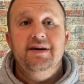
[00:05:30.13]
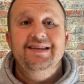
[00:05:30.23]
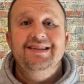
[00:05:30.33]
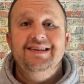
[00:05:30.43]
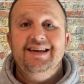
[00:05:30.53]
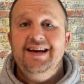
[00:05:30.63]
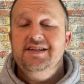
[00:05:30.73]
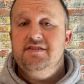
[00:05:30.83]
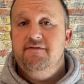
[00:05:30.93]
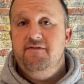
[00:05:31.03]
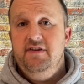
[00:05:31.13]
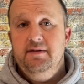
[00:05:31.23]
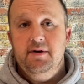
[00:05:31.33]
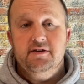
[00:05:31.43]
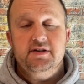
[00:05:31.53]
In the case of
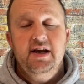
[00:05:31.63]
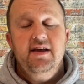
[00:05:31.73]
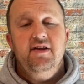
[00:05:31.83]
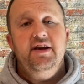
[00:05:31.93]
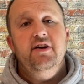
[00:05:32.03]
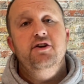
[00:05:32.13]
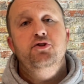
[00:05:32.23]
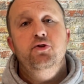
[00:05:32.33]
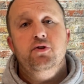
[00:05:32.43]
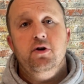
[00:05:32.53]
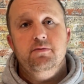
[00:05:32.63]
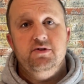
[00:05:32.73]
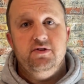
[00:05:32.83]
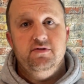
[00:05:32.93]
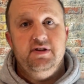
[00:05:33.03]
females, they carry two
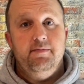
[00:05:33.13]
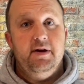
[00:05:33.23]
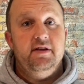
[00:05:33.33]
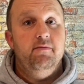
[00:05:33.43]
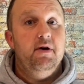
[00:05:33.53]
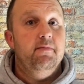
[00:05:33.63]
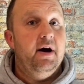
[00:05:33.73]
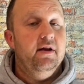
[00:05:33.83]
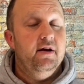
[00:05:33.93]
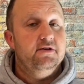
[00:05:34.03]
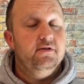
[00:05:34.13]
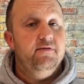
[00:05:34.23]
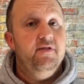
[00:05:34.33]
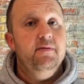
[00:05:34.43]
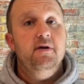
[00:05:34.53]
chromosomes that make them a biological
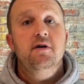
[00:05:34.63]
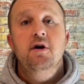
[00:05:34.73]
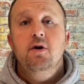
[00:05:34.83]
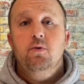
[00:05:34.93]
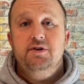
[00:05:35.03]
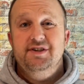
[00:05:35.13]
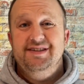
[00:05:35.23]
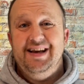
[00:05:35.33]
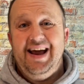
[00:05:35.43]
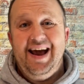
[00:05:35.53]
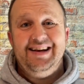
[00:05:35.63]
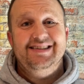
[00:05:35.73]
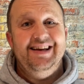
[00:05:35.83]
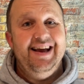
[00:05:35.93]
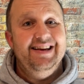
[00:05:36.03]
female, which is
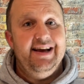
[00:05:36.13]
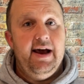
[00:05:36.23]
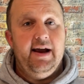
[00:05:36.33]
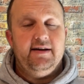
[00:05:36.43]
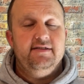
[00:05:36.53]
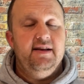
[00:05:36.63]
X and X.